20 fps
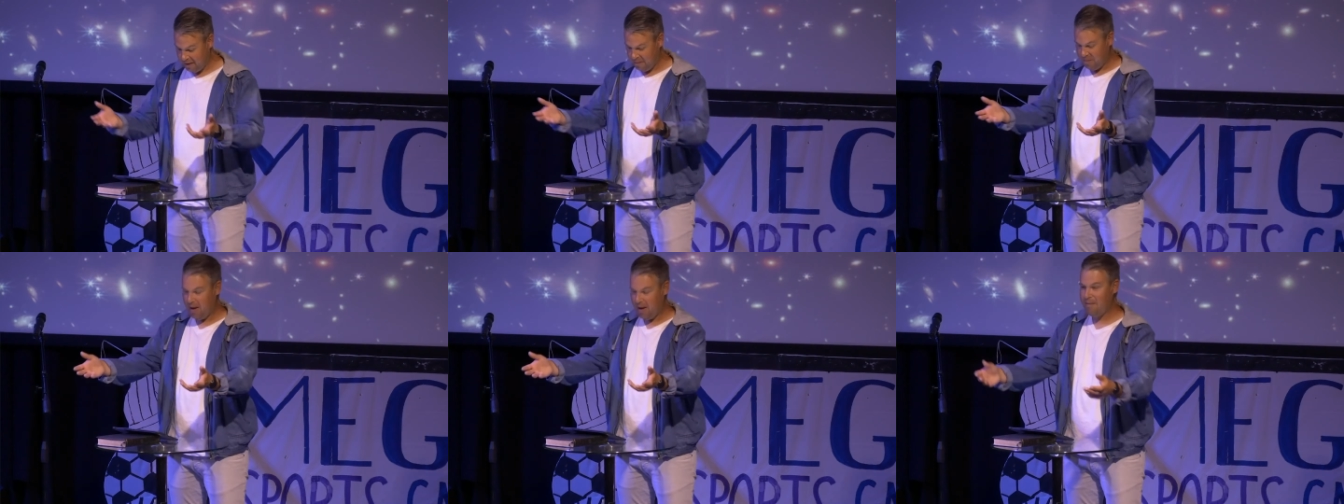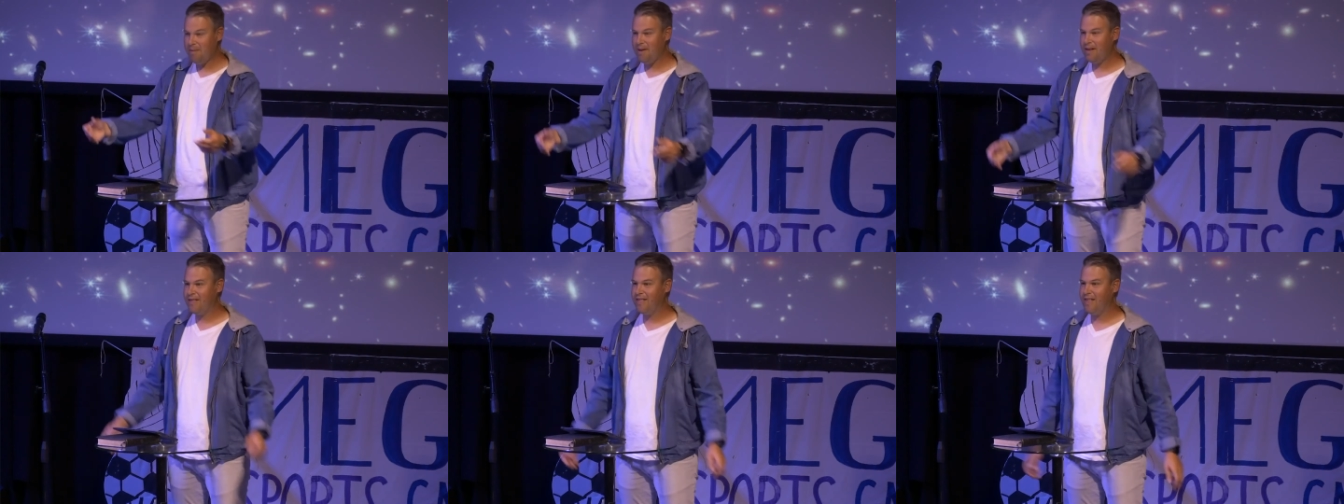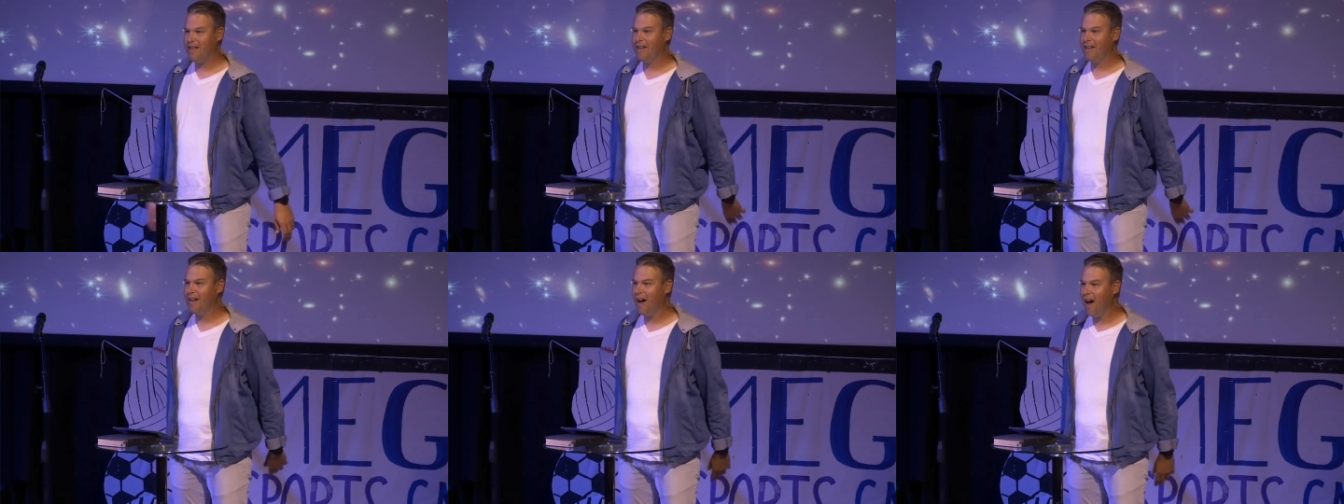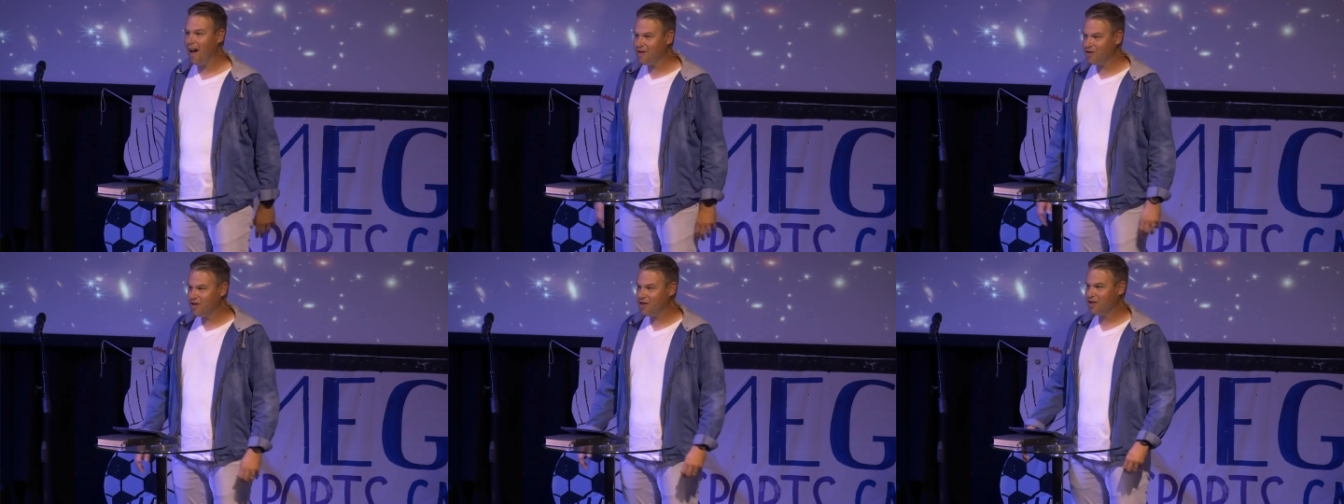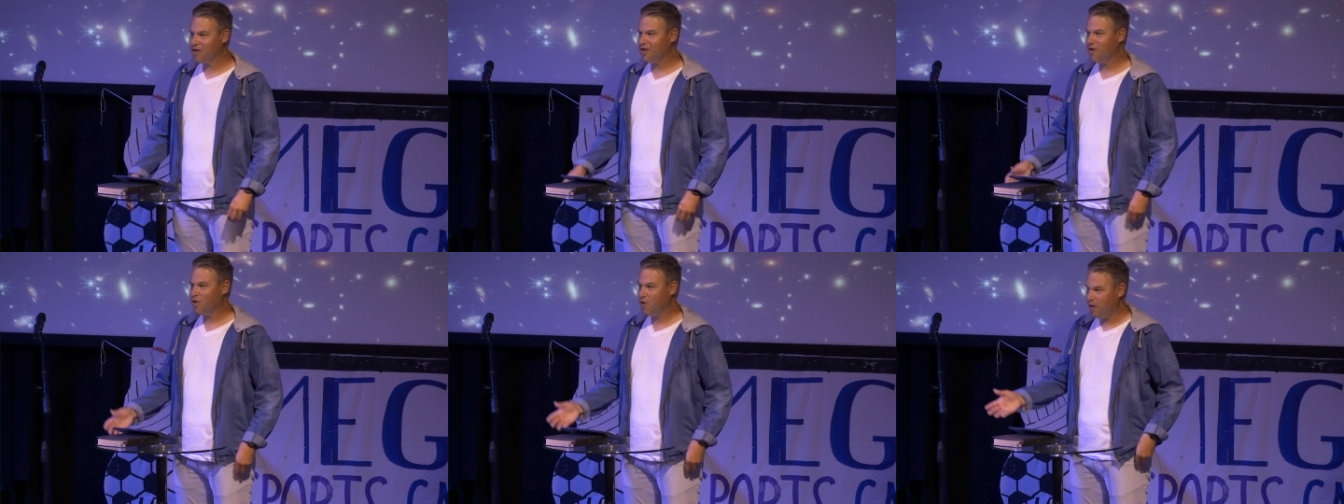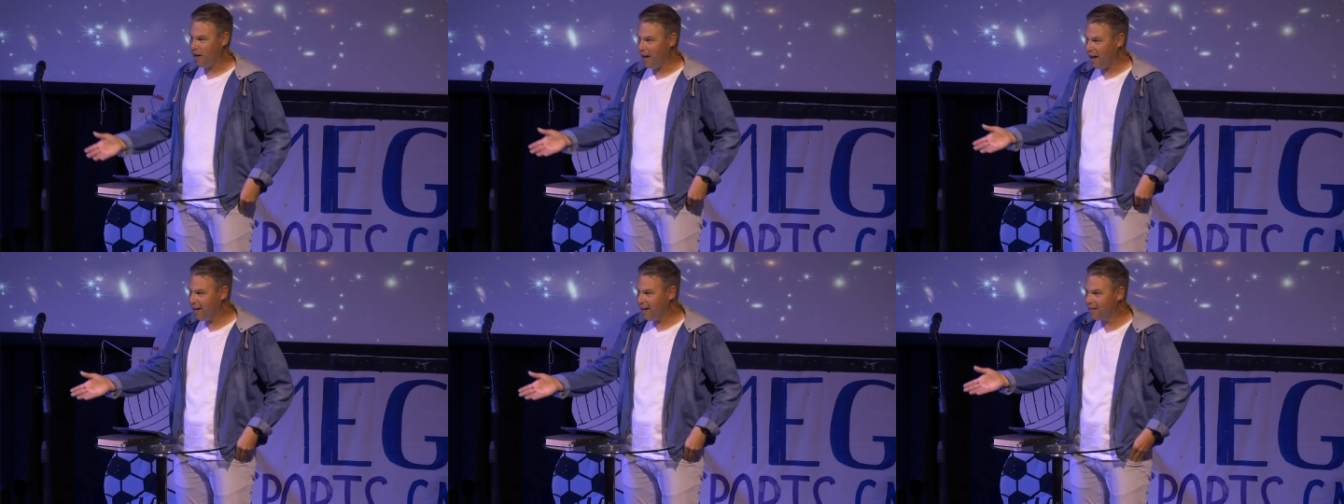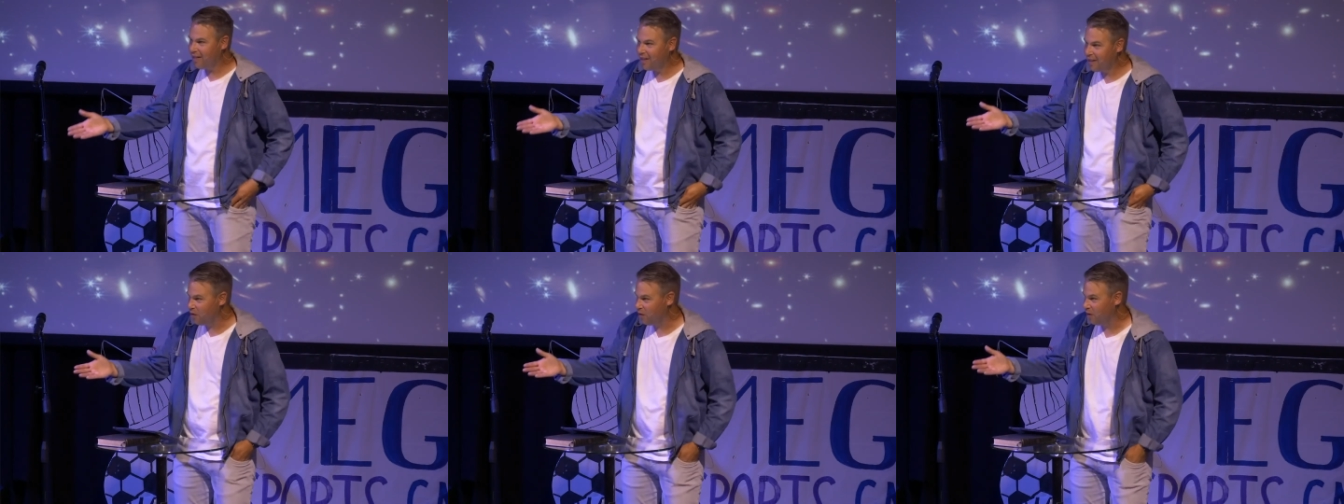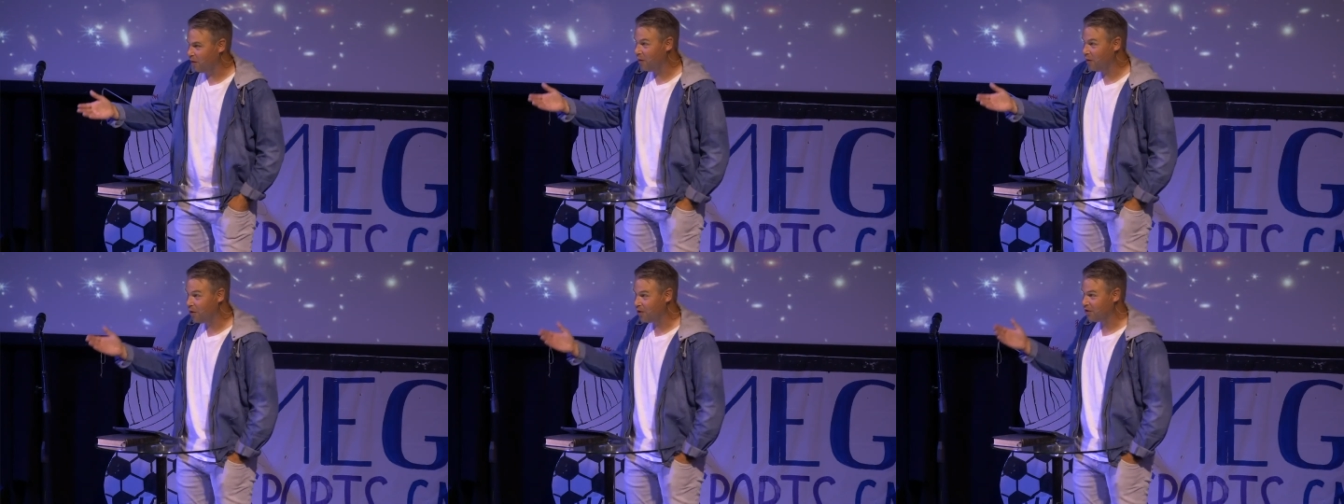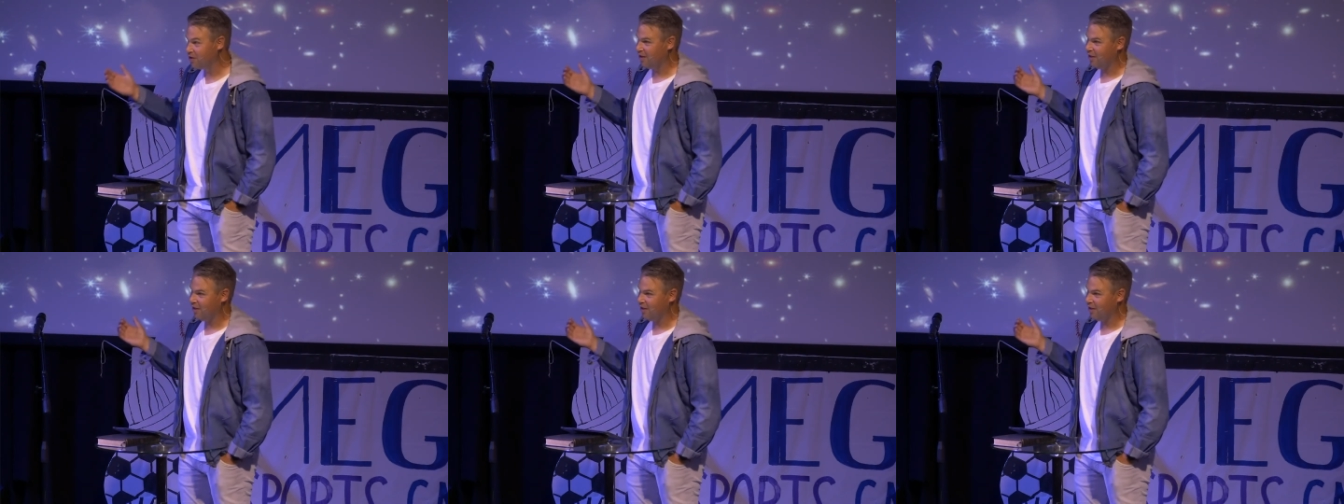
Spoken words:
maybe it's that God just created the universe